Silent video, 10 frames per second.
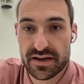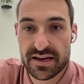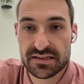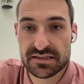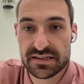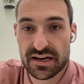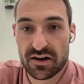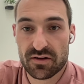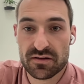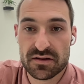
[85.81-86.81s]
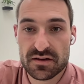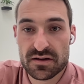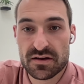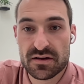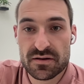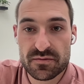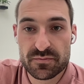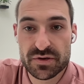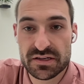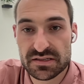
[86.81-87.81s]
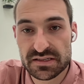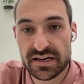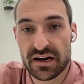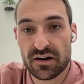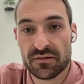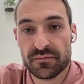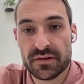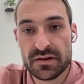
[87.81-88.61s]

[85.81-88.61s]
ACL, PCL,